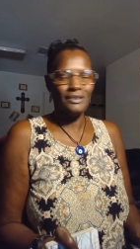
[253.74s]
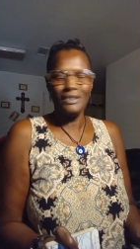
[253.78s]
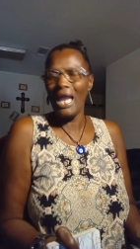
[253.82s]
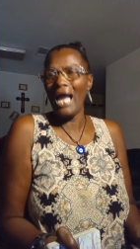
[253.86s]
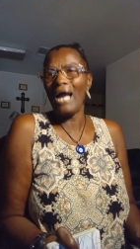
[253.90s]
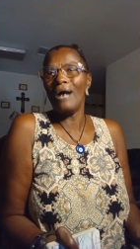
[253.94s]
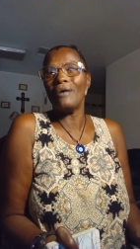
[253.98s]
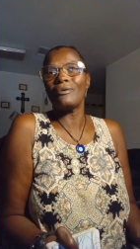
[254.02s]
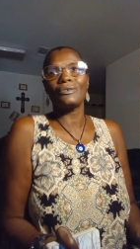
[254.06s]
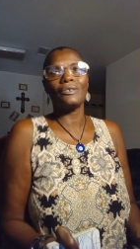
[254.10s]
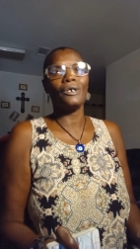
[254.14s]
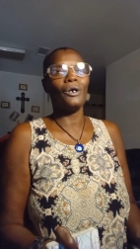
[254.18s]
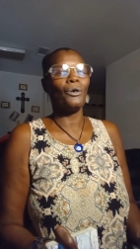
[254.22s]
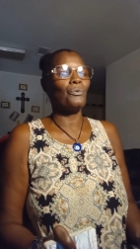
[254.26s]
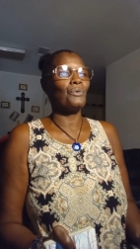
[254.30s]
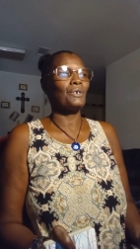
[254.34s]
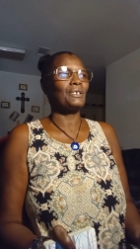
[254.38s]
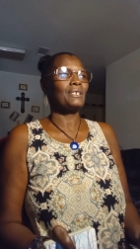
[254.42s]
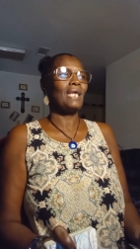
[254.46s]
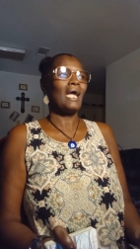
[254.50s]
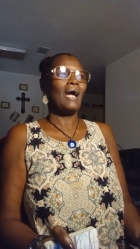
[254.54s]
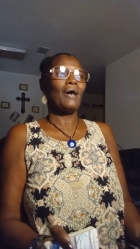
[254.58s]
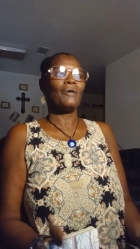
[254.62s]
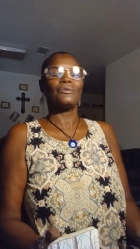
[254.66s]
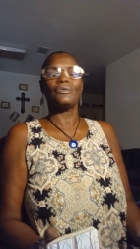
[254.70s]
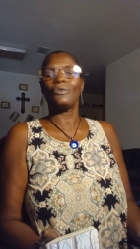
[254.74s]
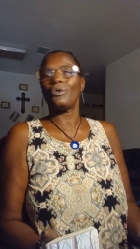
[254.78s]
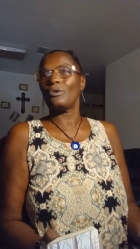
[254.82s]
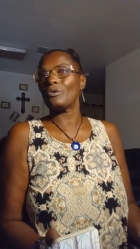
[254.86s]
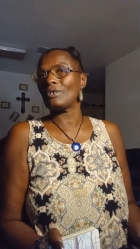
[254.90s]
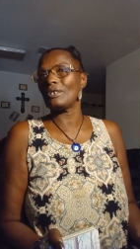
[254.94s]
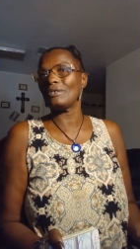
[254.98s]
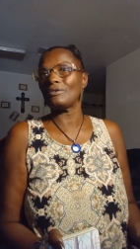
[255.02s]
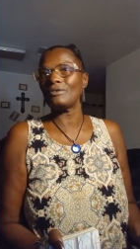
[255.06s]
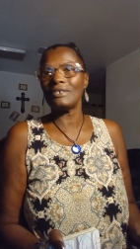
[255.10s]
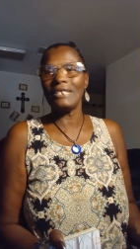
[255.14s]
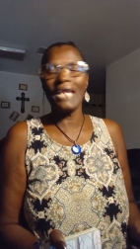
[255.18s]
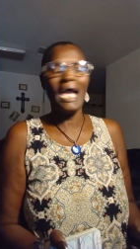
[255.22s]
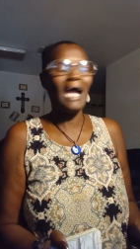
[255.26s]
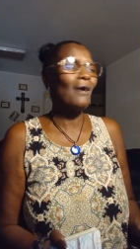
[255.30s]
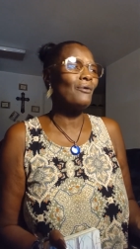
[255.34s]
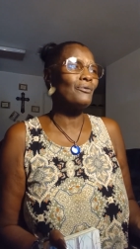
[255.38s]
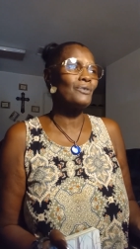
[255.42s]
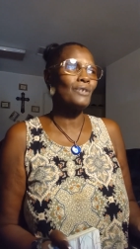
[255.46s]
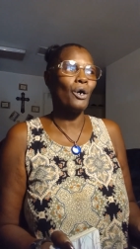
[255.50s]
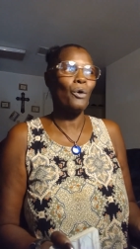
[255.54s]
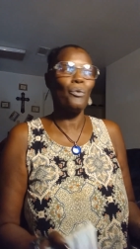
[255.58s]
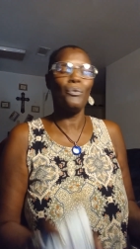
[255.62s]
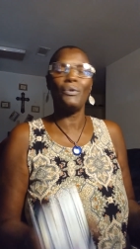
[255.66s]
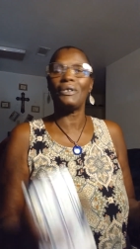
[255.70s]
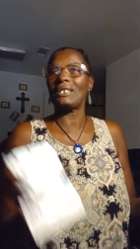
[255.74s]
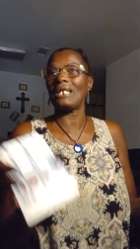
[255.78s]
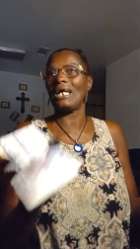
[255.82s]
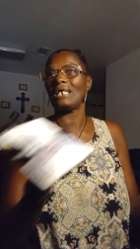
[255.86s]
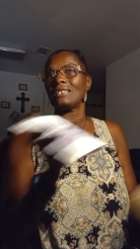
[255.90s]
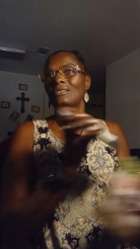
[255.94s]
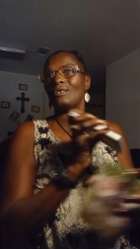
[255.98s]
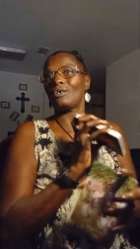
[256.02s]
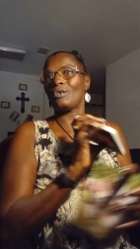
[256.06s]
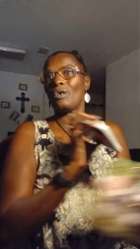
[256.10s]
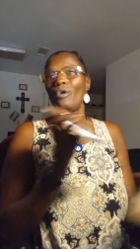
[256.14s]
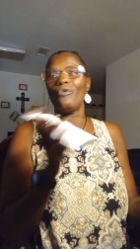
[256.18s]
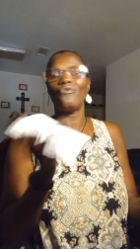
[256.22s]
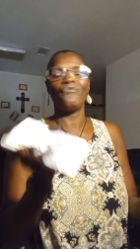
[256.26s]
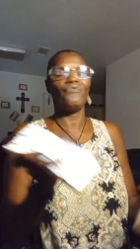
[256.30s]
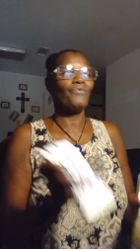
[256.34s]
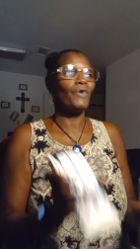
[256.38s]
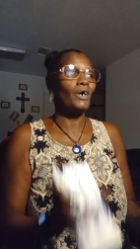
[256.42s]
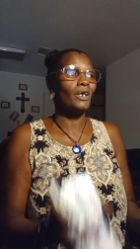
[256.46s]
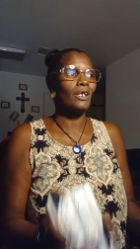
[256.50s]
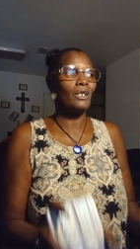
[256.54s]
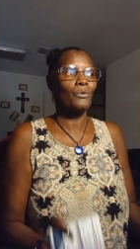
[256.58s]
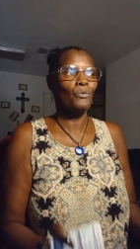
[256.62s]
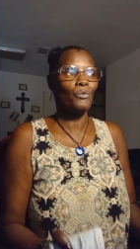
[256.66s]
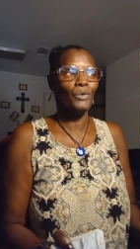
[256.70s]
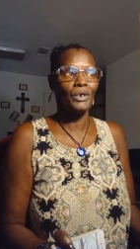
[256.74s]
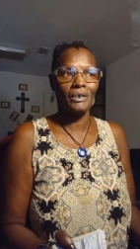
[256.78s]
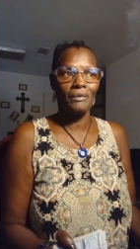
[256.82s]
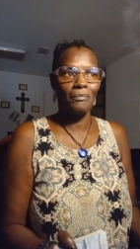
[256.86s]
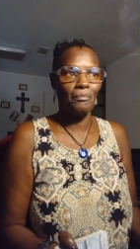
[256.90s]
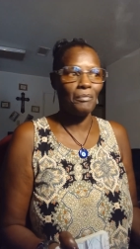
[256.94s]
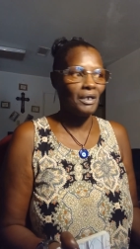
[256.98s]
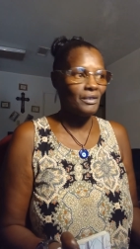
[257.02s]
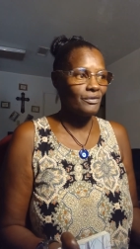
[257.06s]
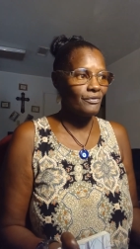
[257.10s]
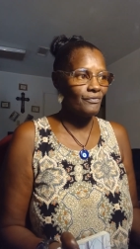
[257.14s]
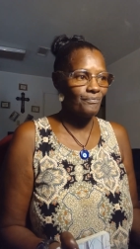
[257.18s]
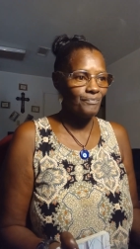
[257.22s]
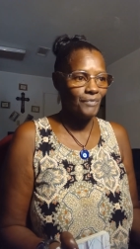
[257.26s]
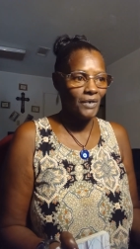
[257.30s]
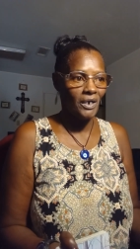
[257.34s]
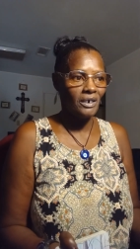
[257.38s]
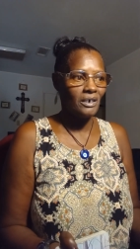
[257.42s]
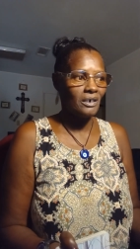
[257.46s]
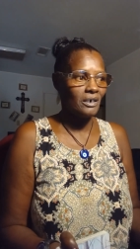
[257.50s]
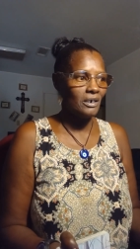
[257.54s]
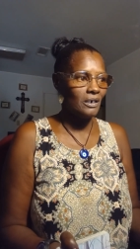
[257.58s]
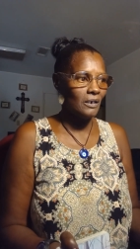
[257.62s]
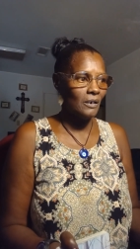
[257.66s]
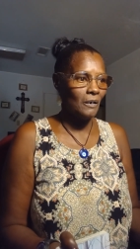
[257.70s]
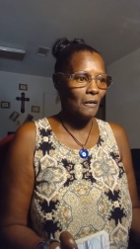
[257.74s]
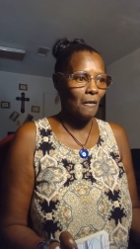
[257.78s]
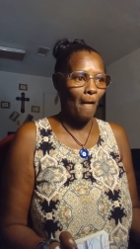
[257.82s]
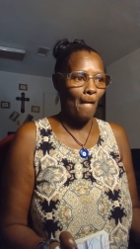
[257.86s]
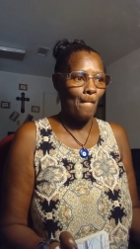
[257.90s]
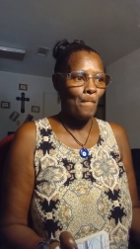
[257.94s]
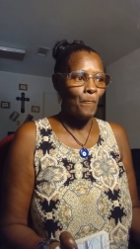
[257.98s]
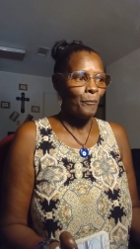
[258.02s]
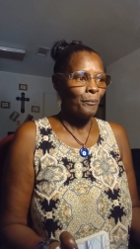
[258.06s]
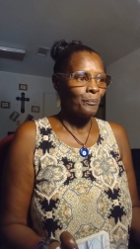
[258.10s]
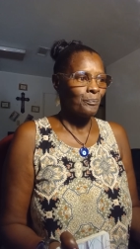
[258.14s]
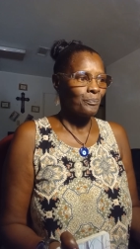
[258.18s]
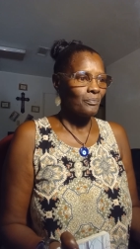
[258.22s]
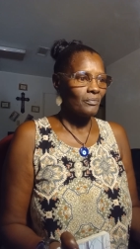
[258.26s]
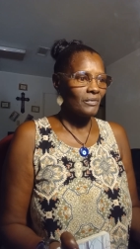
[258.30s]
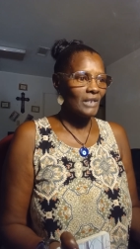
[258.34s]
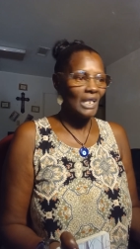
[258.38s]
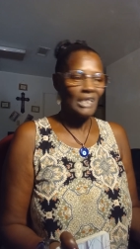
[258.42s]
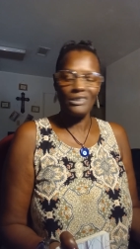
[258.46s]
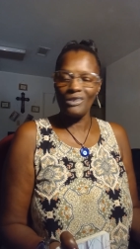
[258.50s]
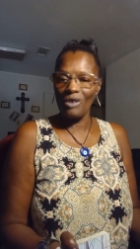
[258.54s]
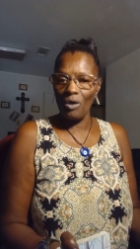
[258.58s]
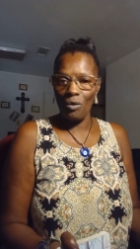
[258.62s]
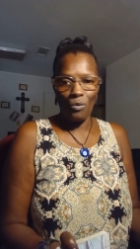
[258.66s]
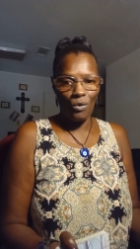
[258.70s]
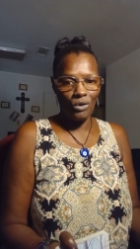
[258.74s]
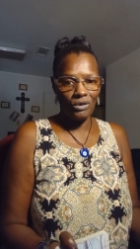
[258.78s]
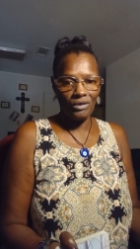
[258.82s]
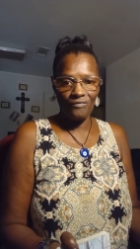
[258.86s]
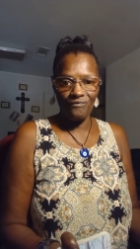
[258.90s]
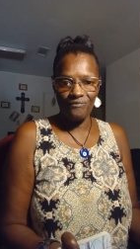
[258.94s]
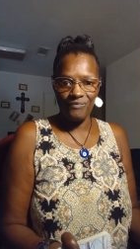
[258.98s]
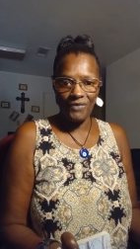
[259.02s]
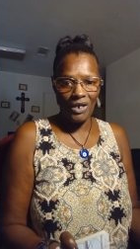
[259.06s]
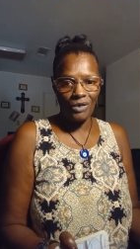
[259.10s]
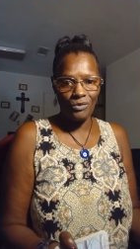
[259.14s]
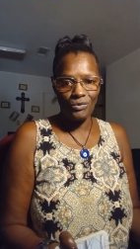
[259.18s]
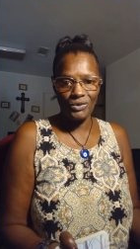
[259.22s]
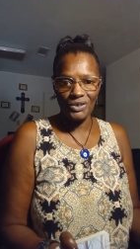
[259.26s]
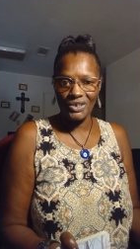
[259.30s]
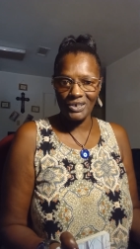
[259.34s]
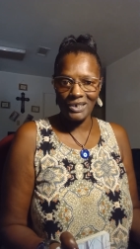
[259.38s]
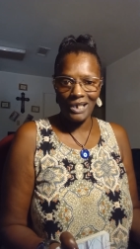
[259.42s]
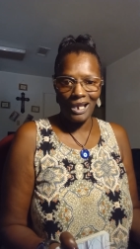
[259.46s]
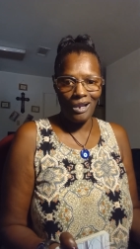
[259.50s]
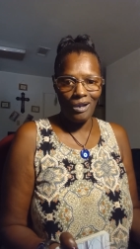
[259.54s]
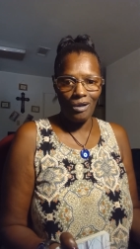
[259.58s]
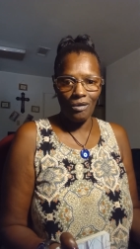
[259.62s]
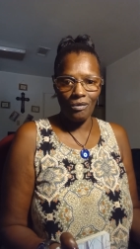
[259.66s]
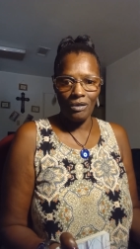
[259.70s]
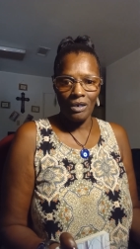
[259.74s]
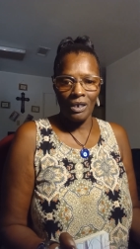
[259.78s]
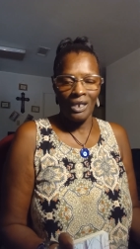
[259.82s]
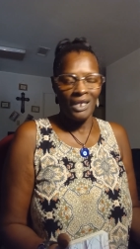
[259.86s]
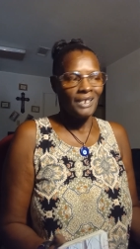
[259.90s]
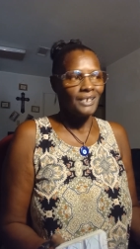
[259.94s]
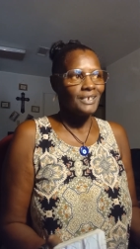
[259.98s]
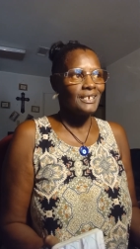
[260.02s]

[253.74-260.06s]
Y'all know when y'all know y'all know when not to go fucking with a motherfucker uh that don't want to fuck with y'all.